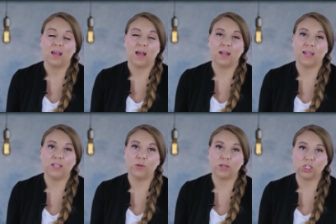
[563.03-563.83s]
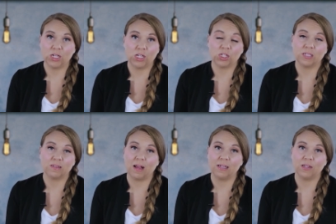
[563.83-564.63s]
again, you can change the
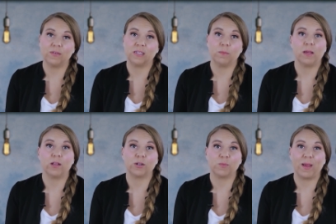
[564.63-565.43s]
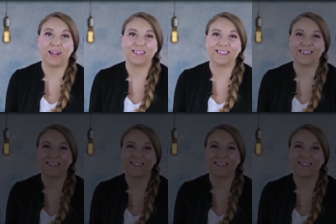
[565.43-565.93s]
size of it to meet your space.